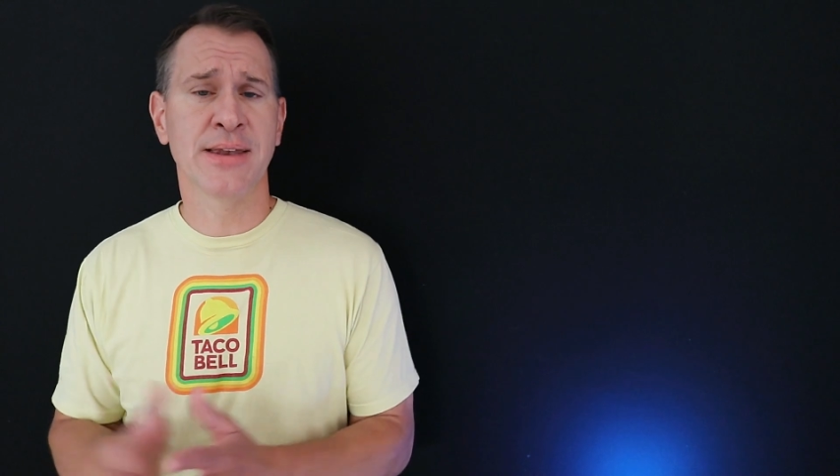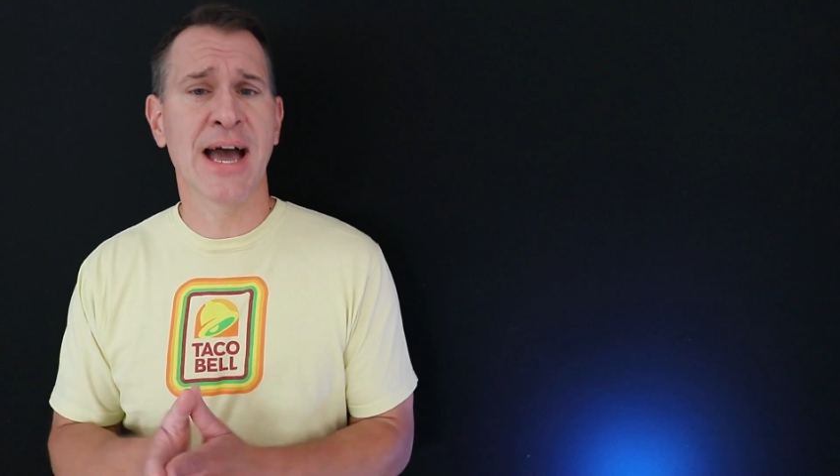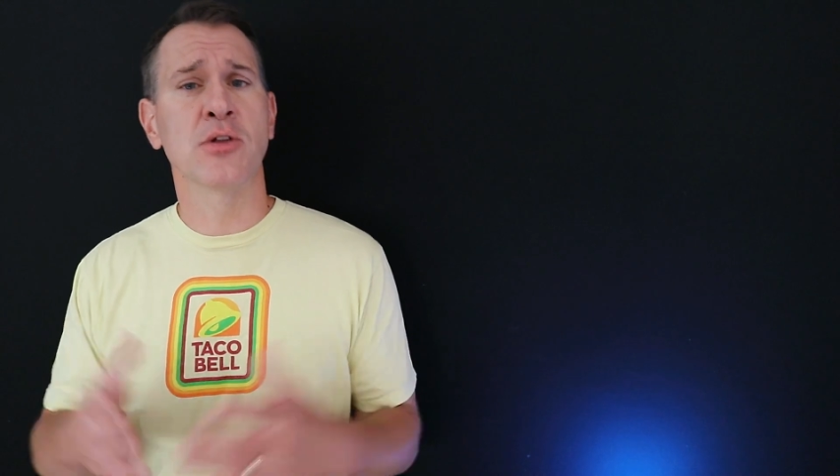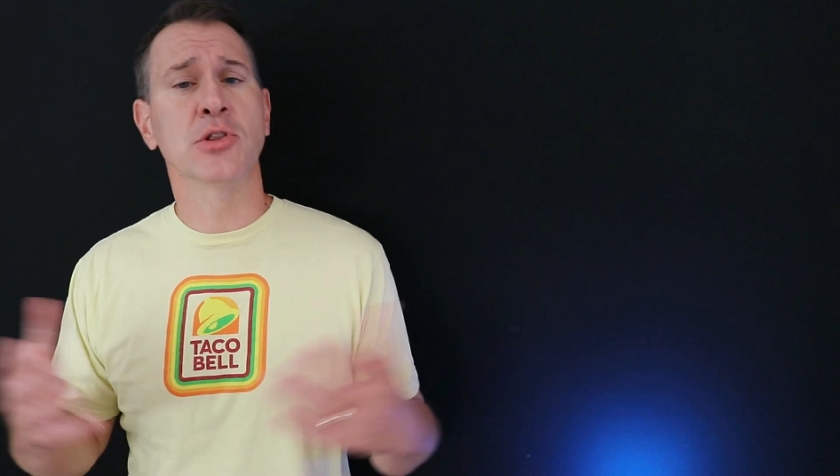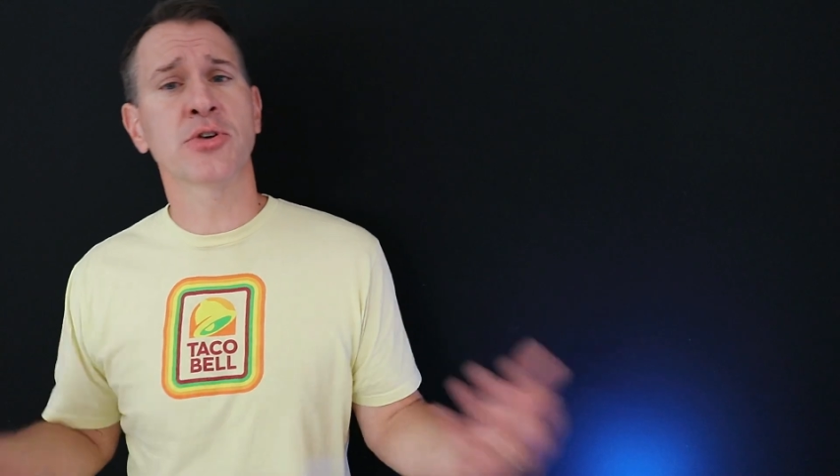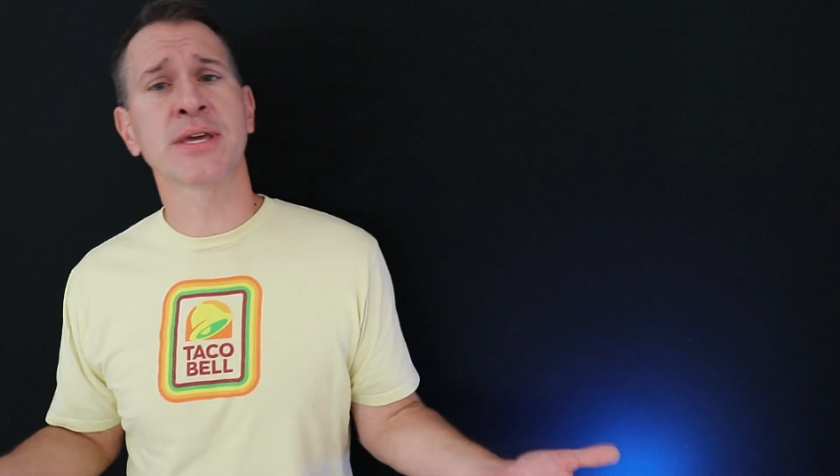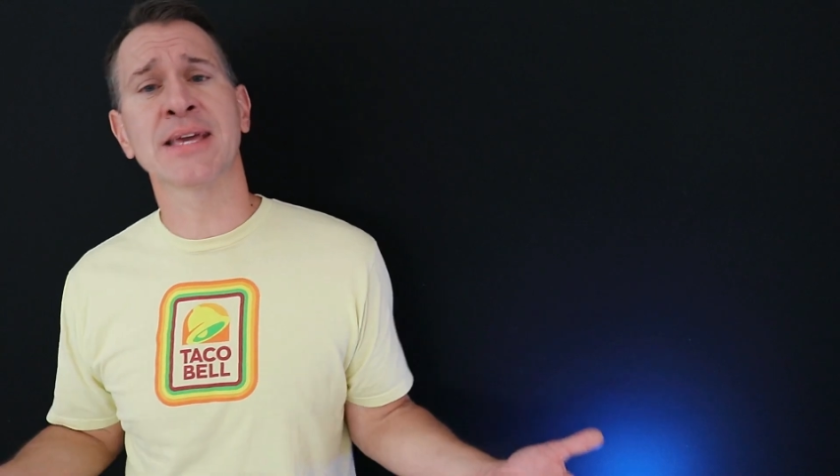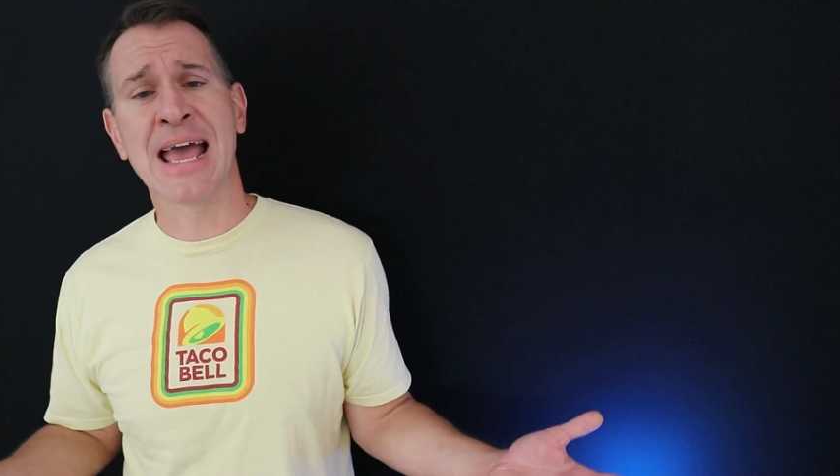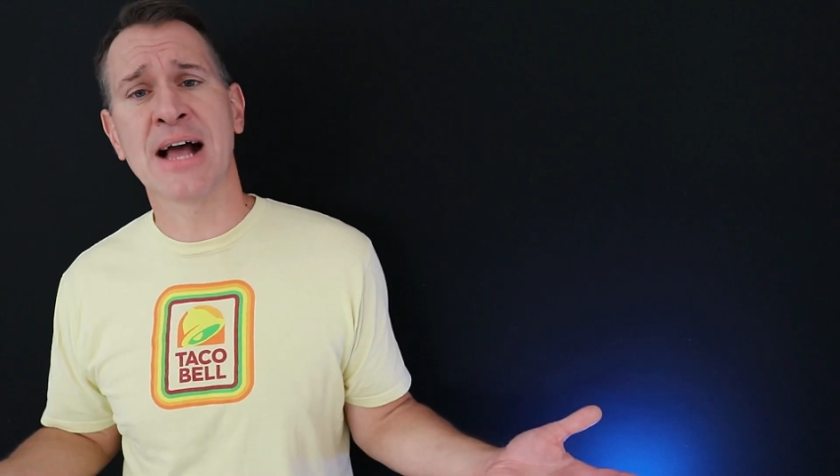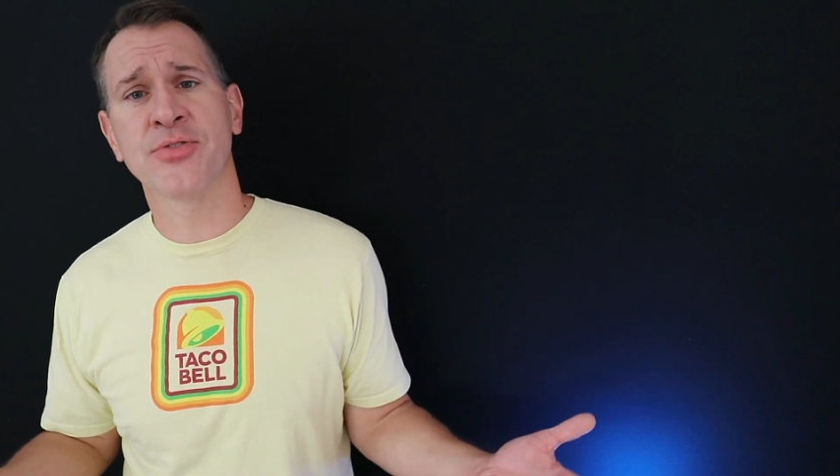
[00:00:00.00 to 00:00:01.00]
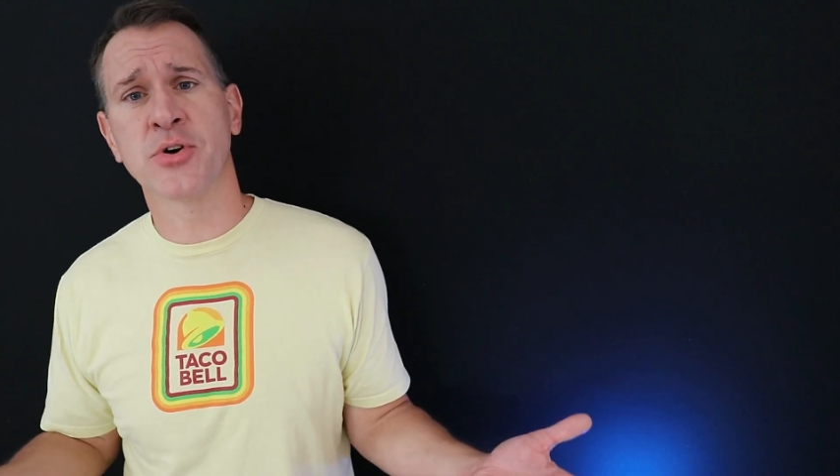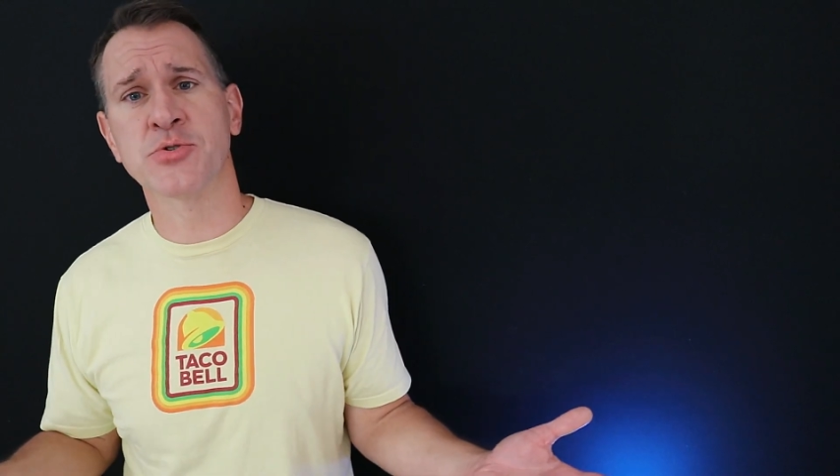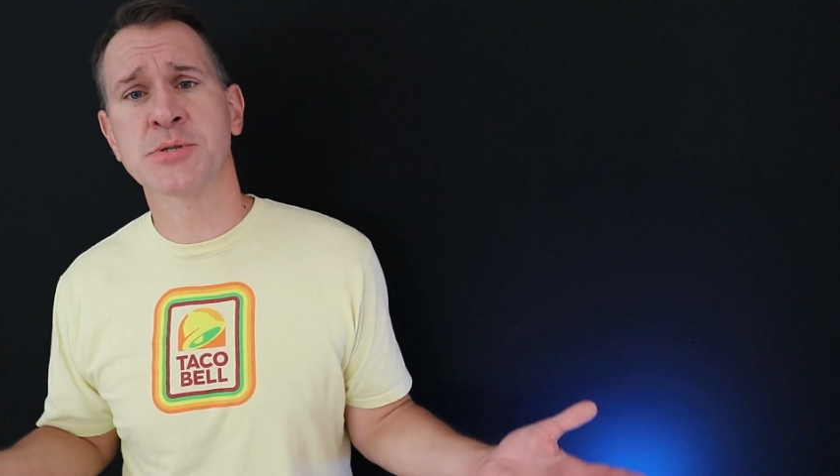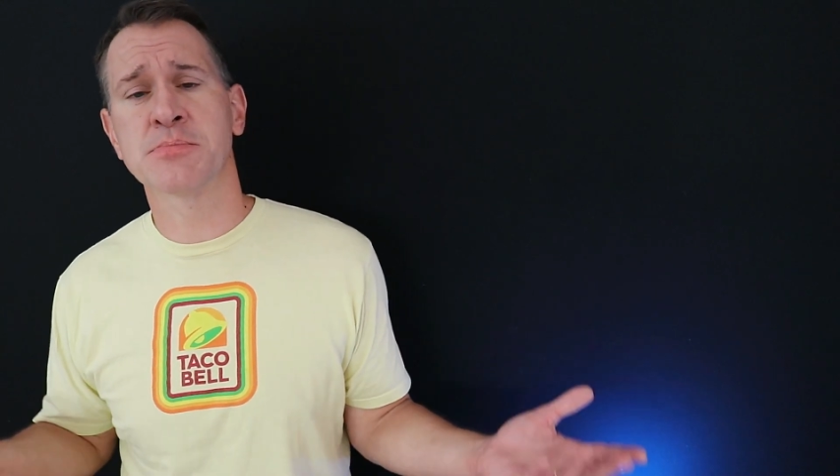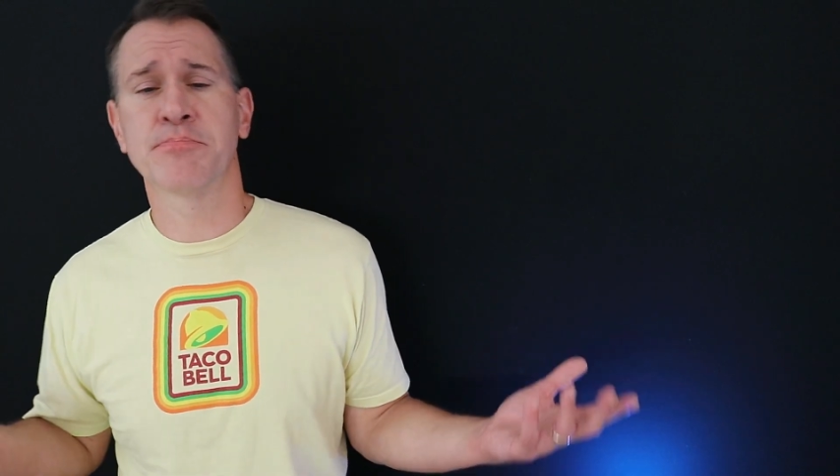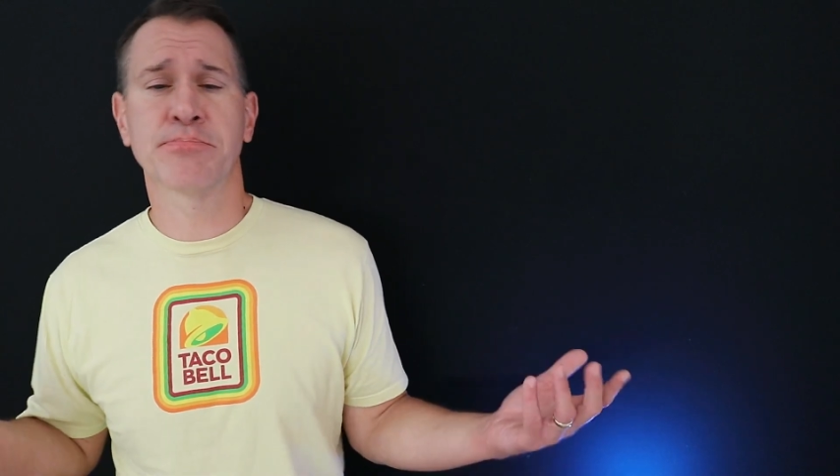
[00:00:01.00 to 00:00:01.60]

Now, looking at those